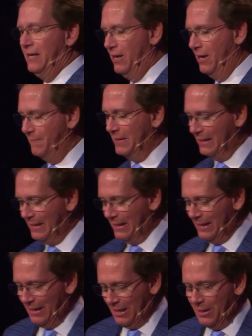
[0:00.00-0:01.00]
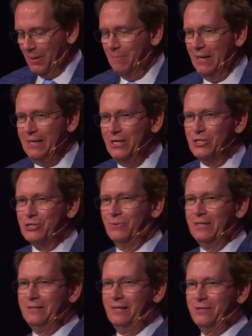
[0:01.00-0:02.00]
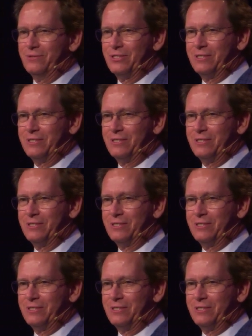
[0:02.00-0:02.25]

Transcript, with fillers: Um, but here's what Dr.